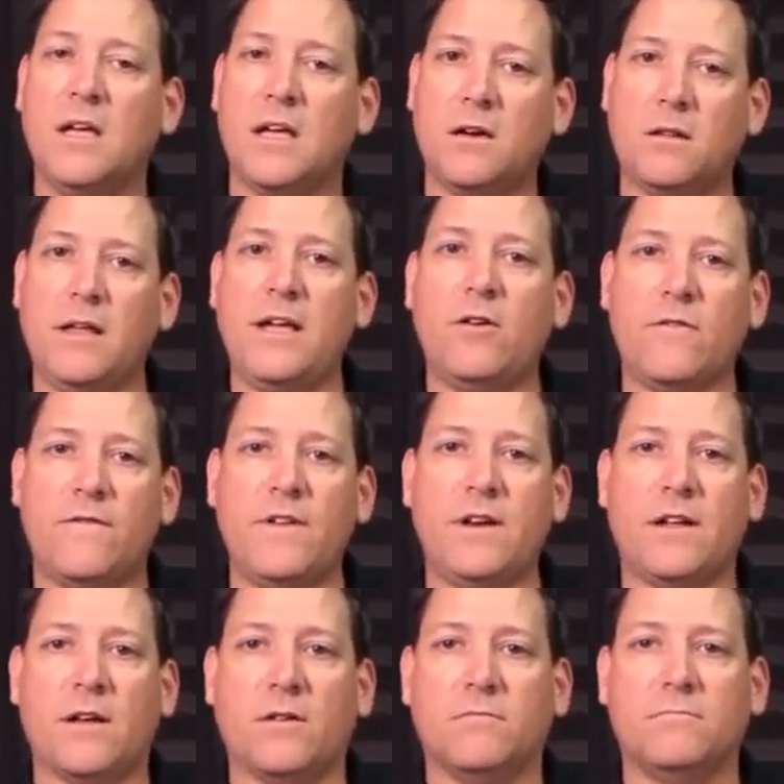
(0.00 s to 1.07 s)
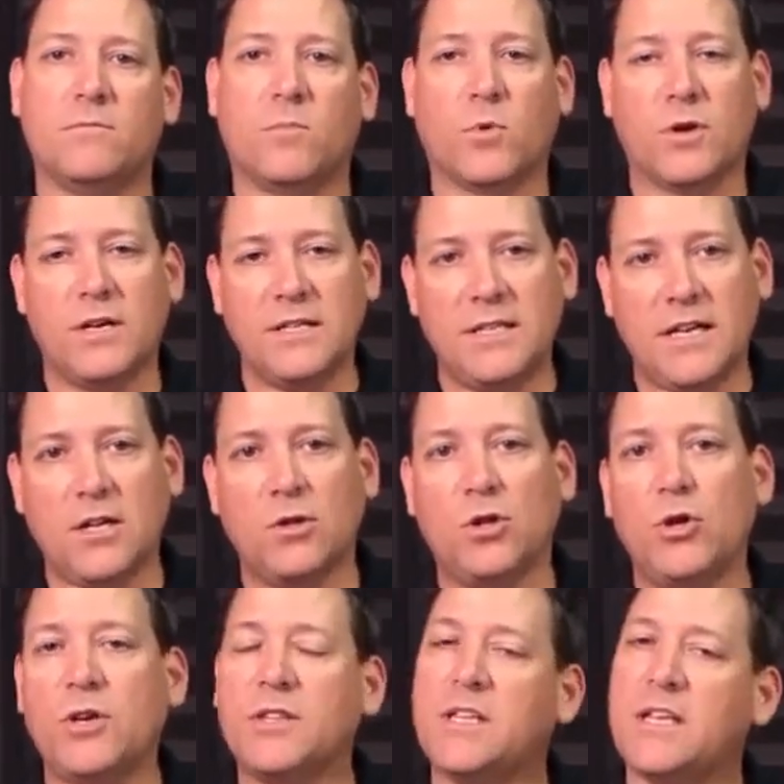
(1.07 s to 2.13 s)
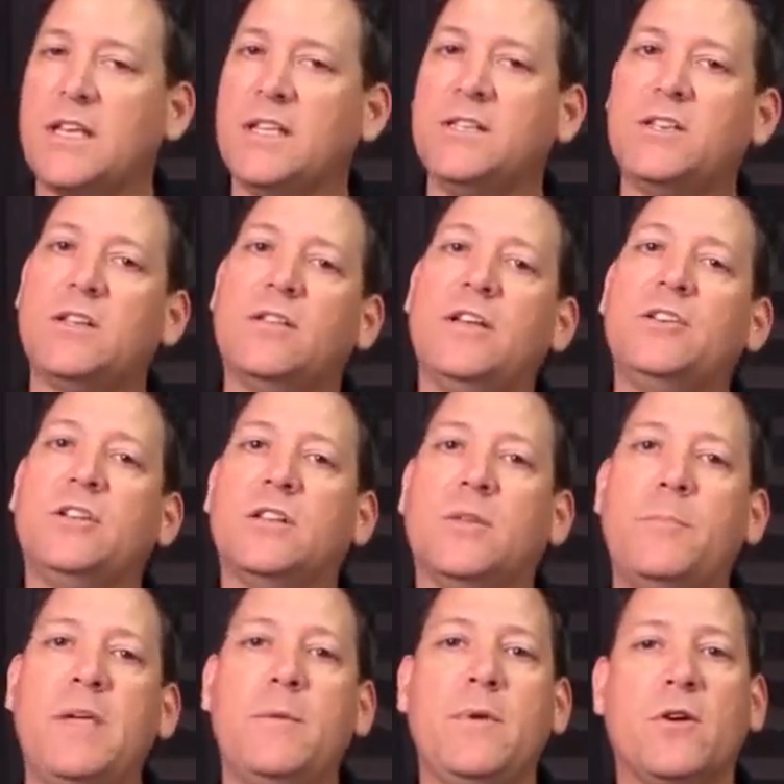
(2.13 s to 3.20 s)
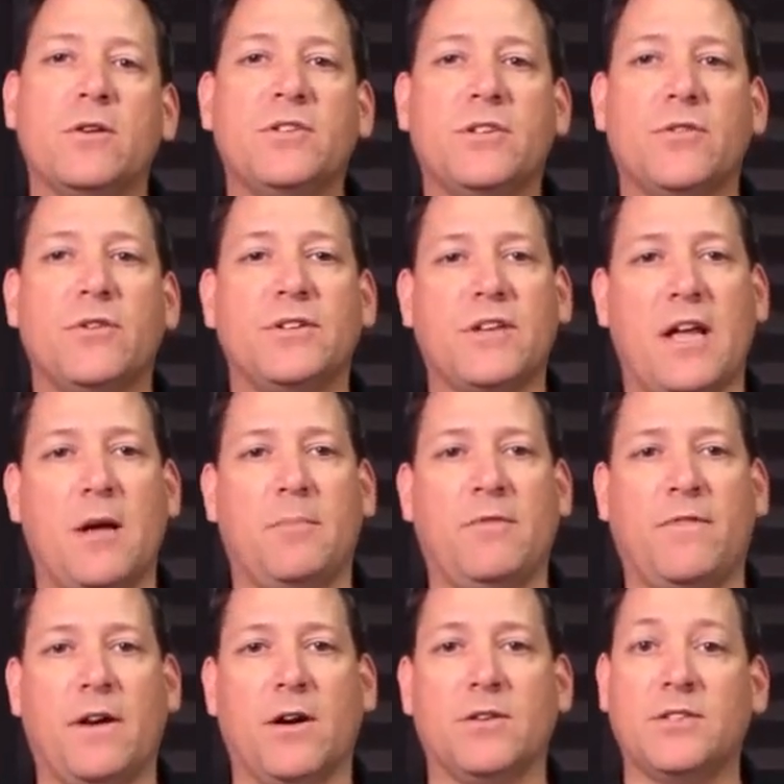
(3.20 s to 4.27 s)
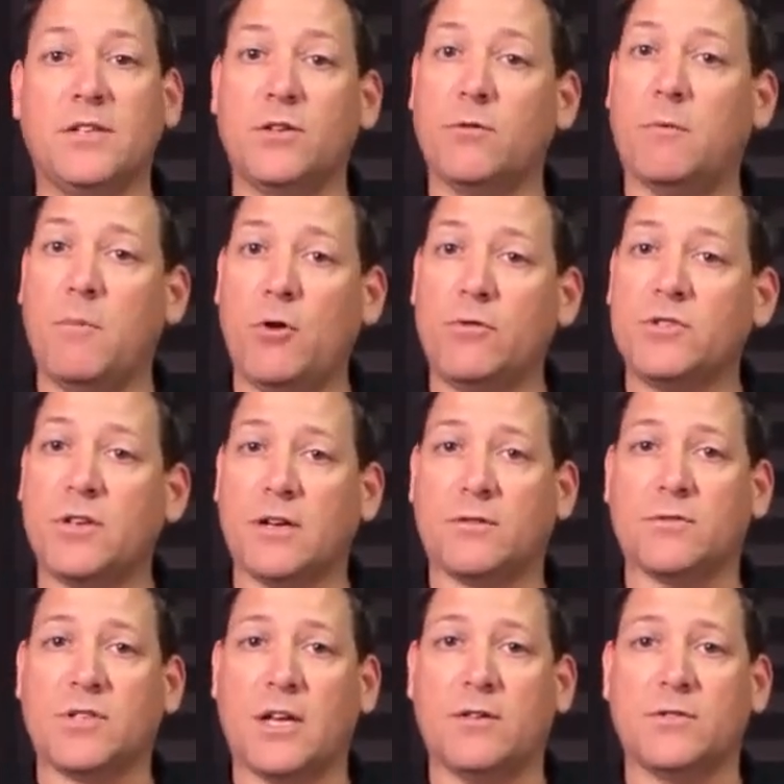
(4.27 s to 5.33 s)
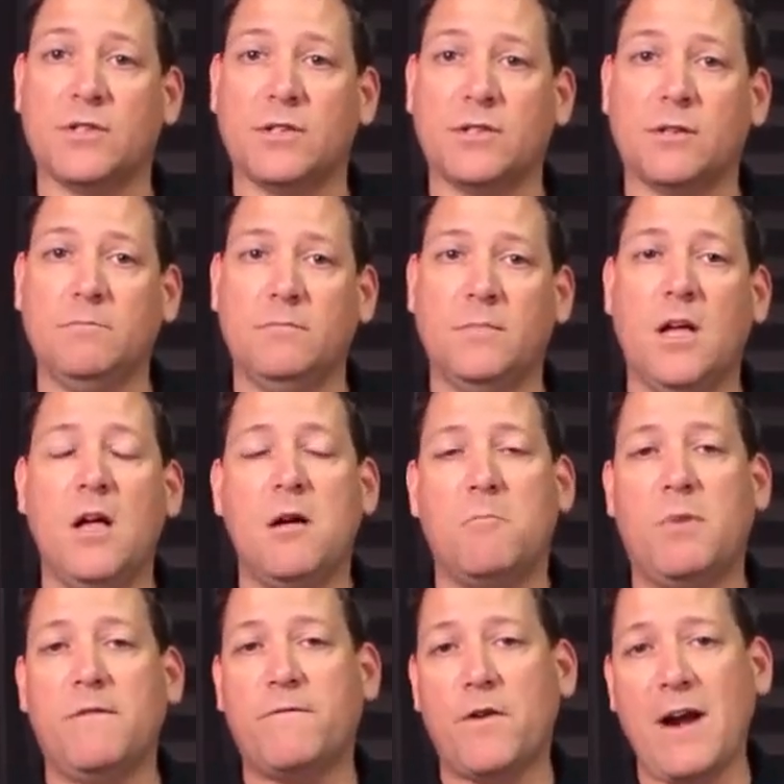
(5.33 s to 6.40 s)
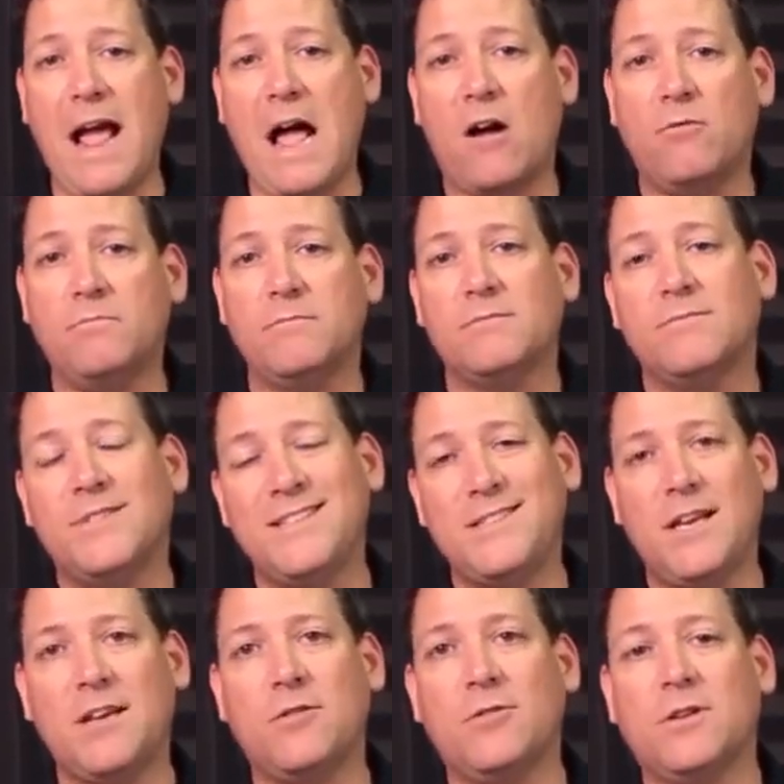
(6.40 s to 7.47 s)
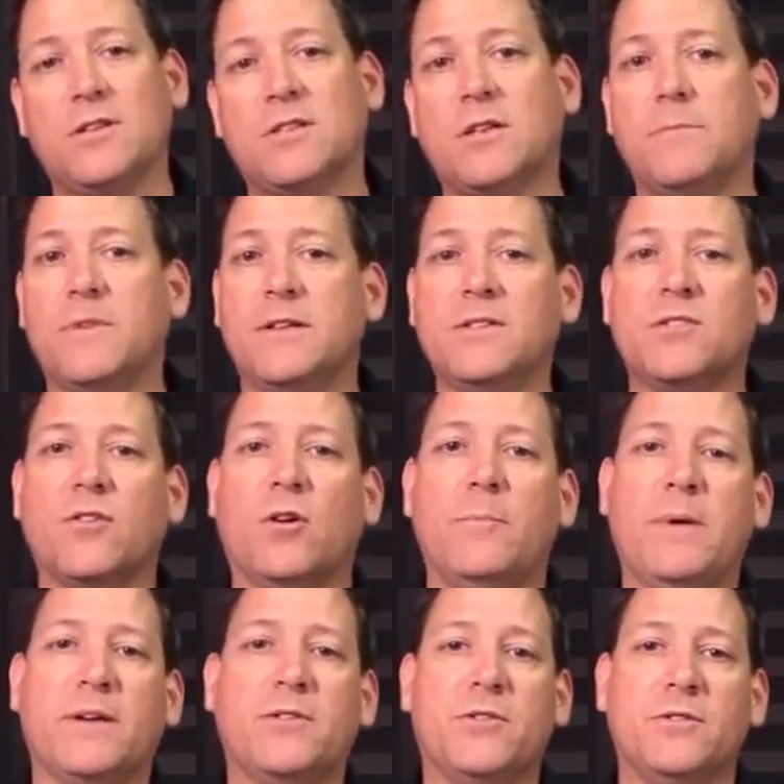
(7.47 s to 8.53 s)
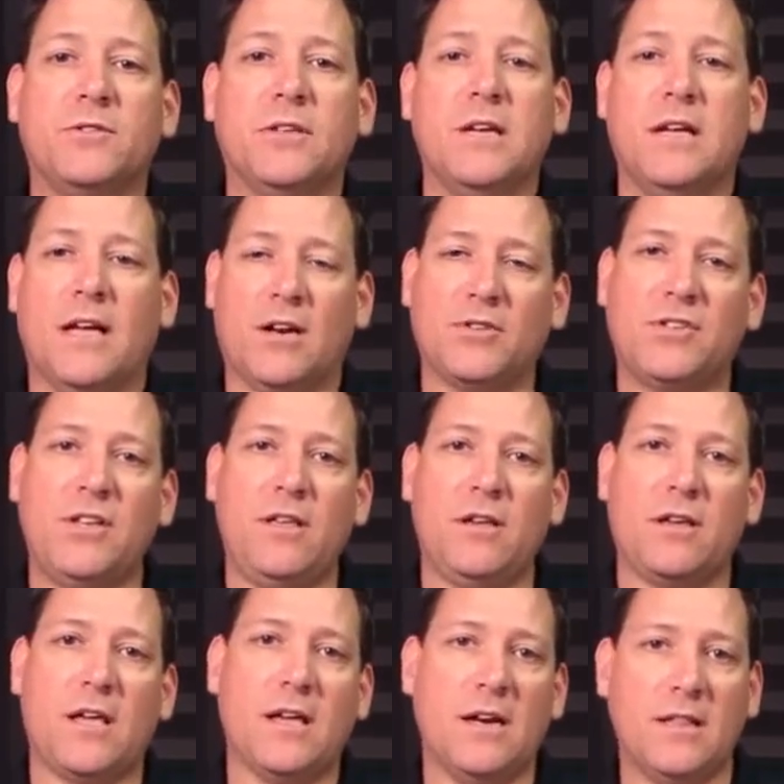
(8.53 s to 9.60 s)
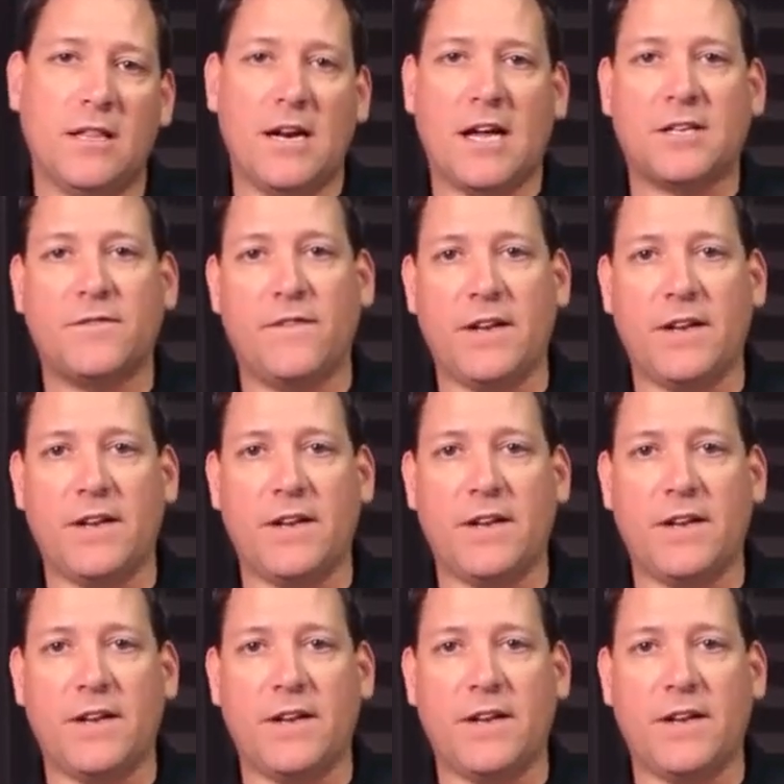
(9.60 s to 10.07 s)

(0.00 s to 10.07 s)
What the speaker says: In a later video, we're going to take a look at the installation of the PBR series amplifiers into a motorcycle sound system, but for now, let's take a look at some install pictures and I'll see you again in the next